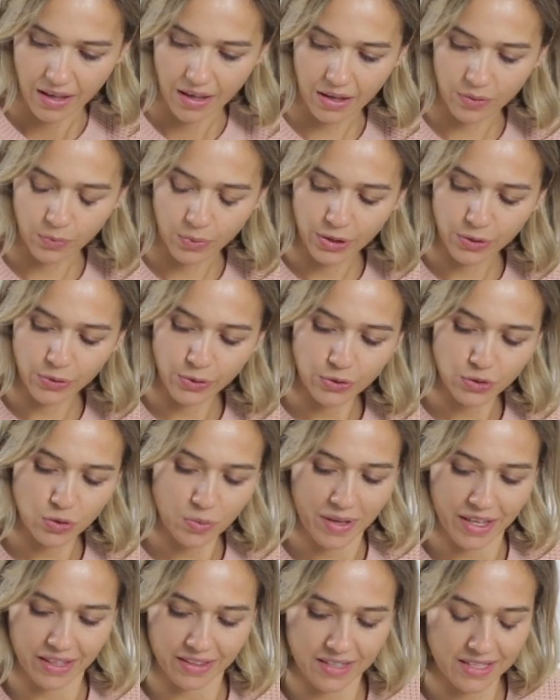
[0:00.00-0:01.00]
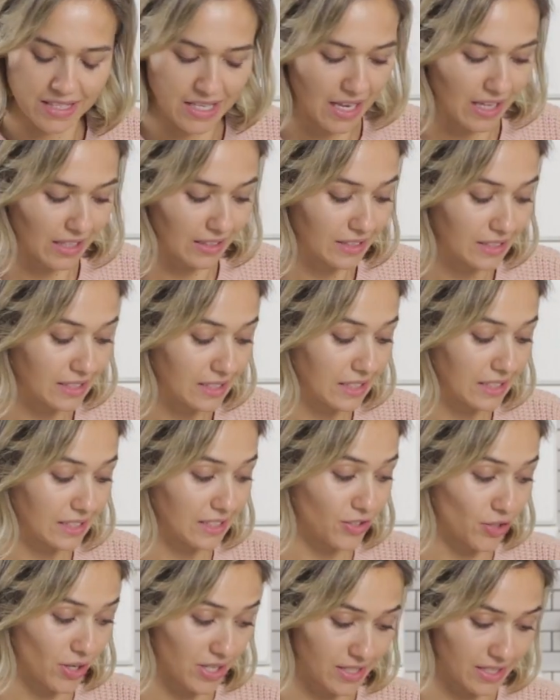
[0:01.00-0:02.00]
And we're going to make the salad
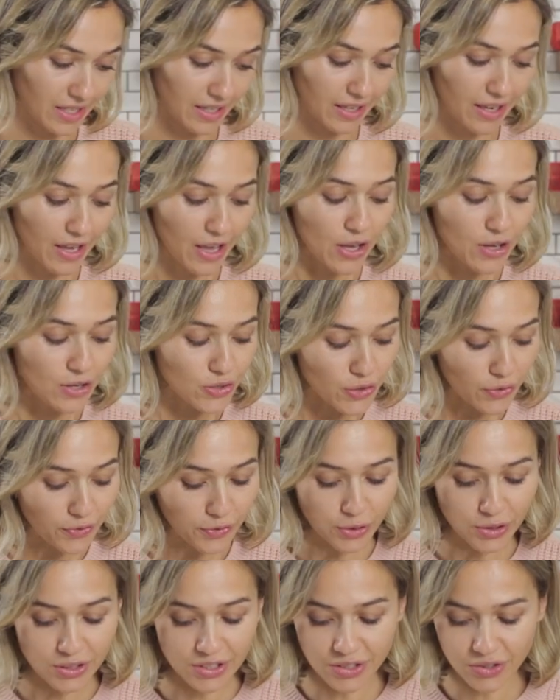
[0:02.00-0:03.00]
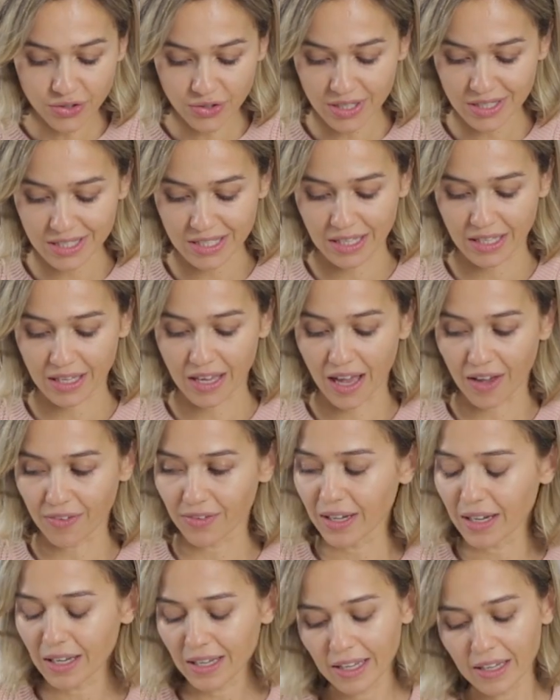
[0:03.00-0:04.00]
dressing. So for the dressing, I've
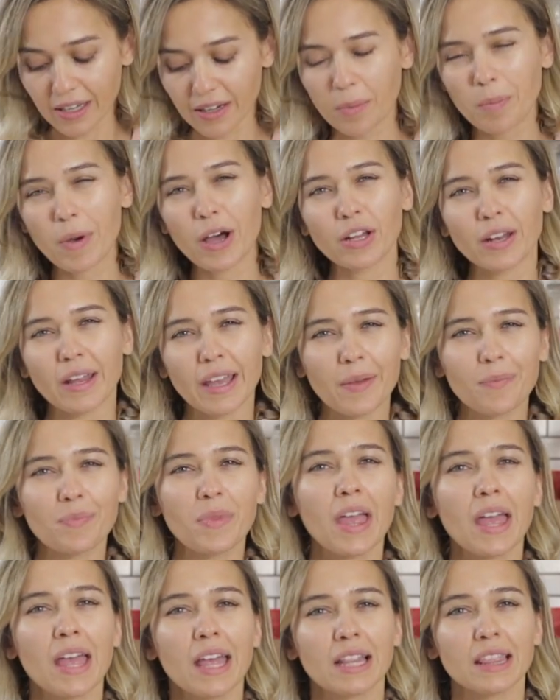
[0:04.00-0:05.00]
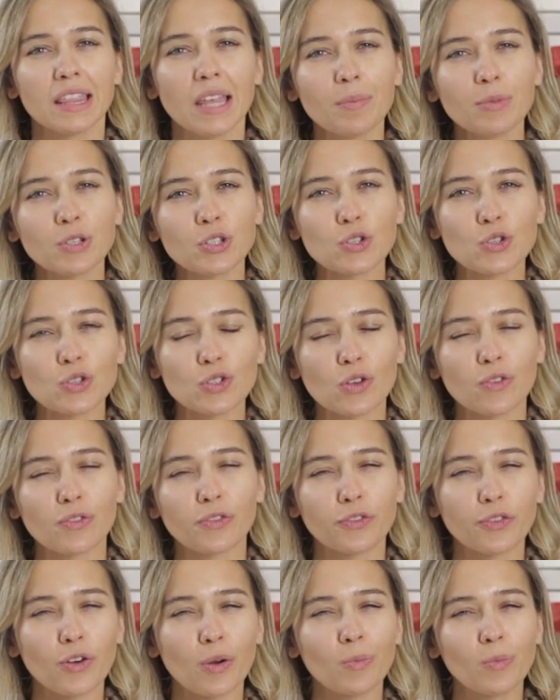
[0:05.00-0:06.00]
got here about a lemon juice
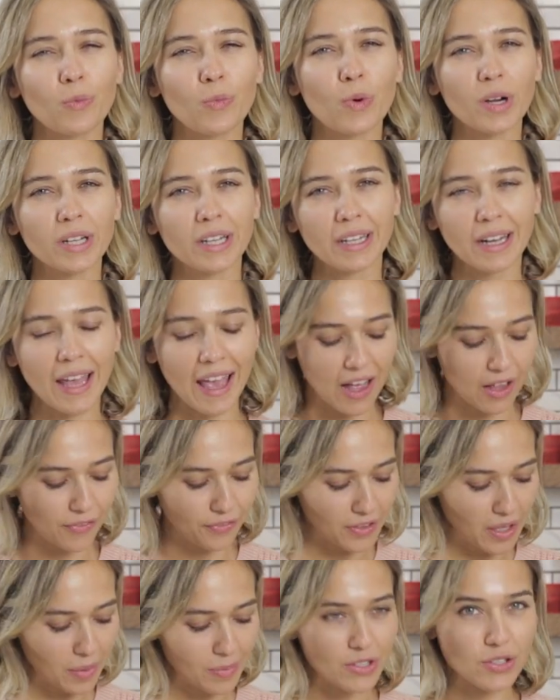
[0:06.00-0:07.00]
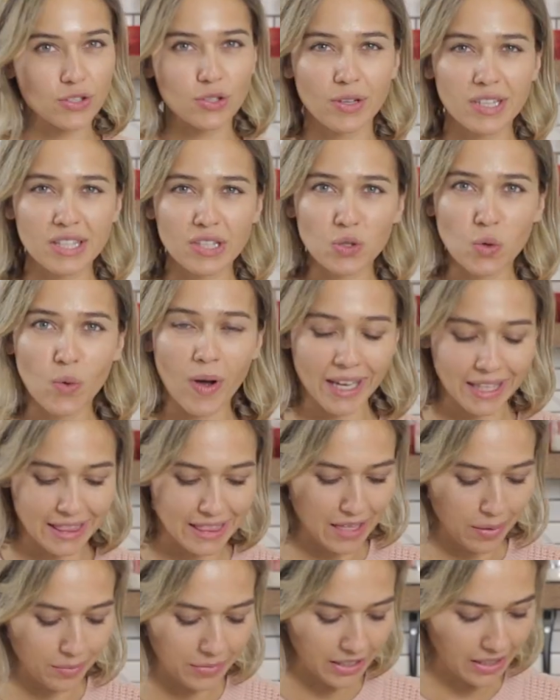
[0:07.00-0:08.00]
from 1.5 lemons. So it's quite
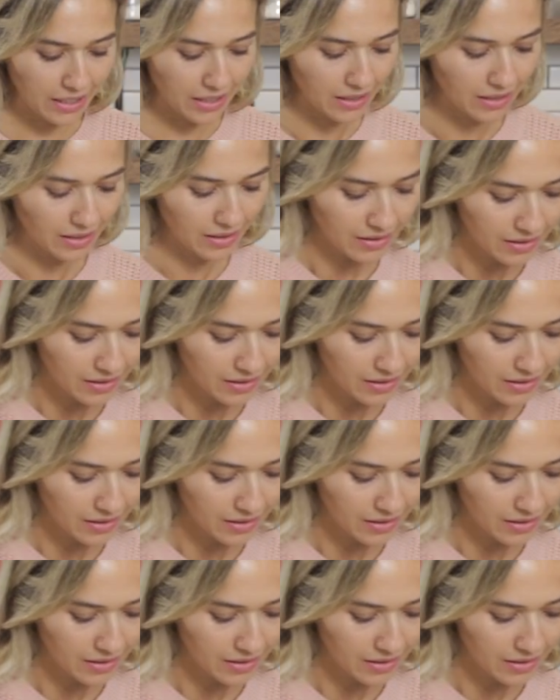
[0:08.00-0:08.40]
lemony.